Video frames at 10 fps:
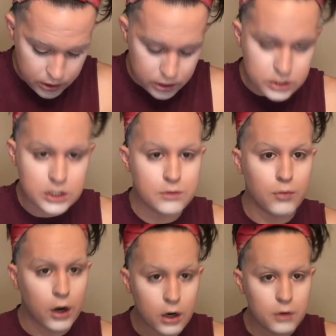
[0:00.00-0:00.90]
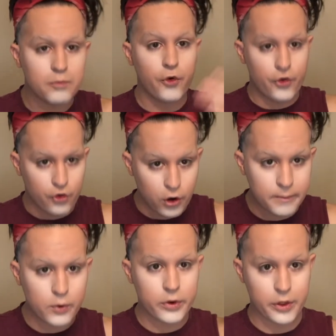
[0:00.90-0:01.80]
a smart
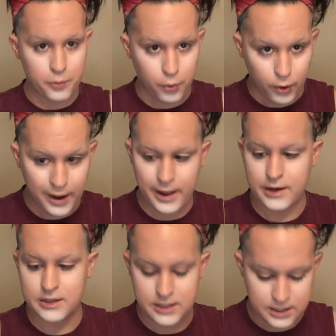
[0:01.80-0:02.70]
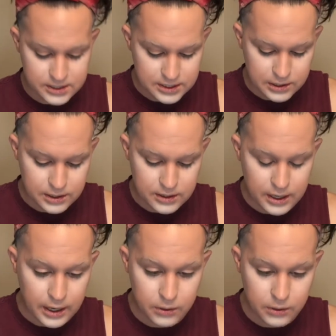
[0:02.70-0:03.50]
performer with a brand is something that I